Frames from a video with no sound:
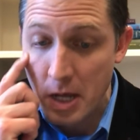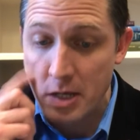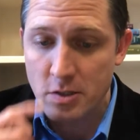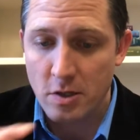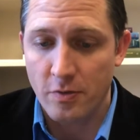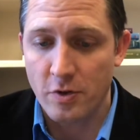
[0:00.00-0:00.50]

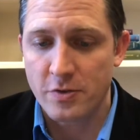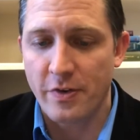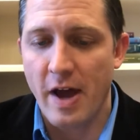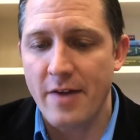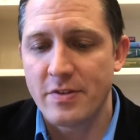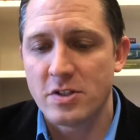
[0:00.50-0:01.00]
So verse
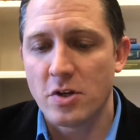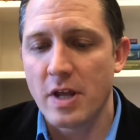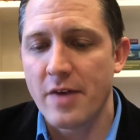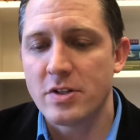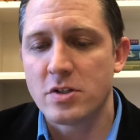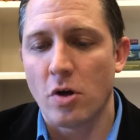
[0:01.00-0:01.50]
5, so
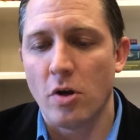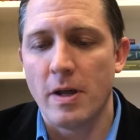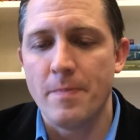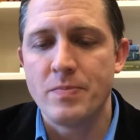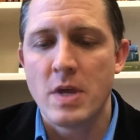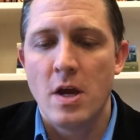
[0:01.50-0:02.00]
David told
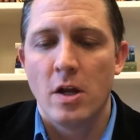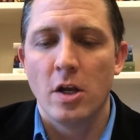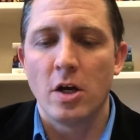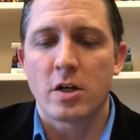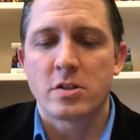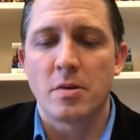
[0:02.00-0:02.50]
him,
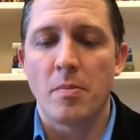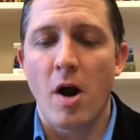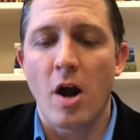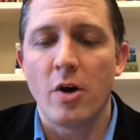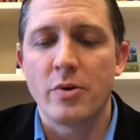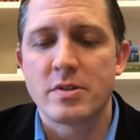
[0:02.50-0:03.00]
"Look,
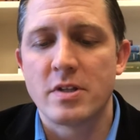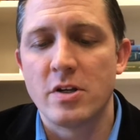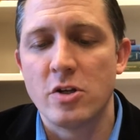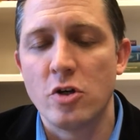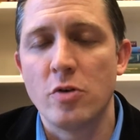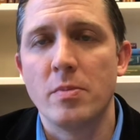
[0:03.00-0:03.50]
tomorrow is the
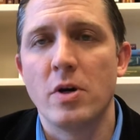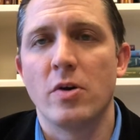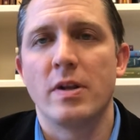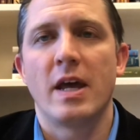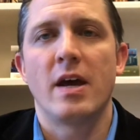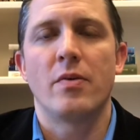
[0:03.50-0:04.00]
new
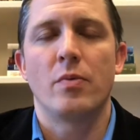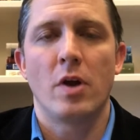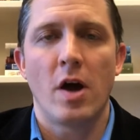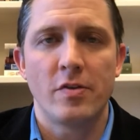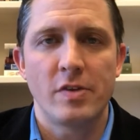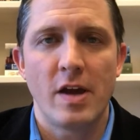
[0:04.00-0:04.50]
moon." They would
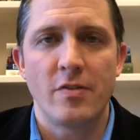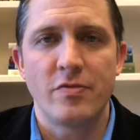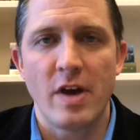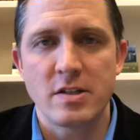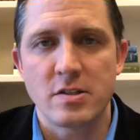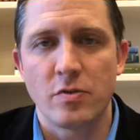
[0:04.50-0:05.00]
often have
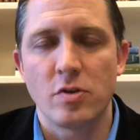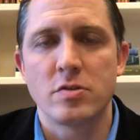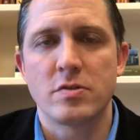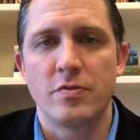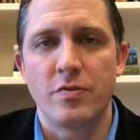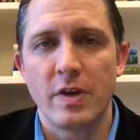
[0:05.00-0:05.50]

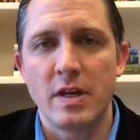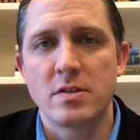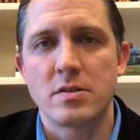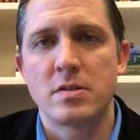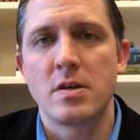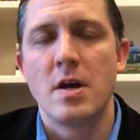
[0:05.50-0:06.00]
festivals and
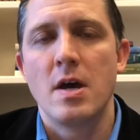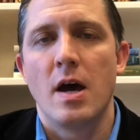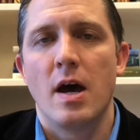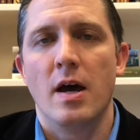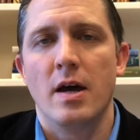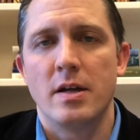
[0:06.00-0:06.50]
feasts
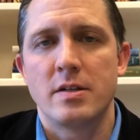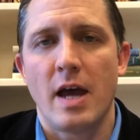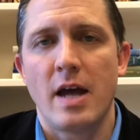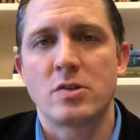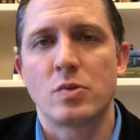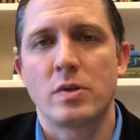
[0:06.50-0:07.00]

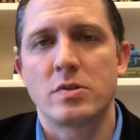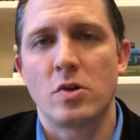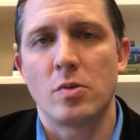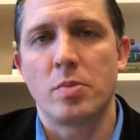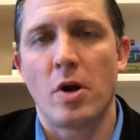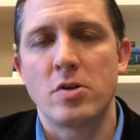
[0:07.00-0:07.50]
attached with
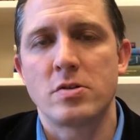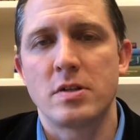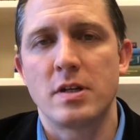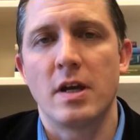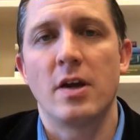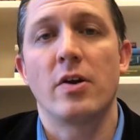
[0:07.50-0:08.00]
certain parts of
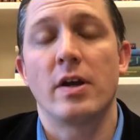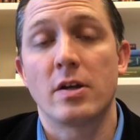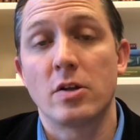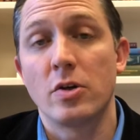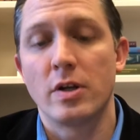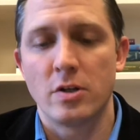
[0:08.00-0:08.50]
the year,
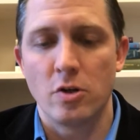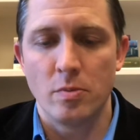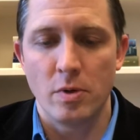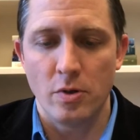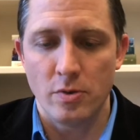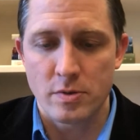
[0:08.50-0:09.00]
including new
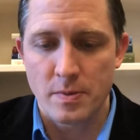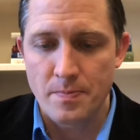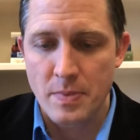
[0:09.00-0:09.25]
moons.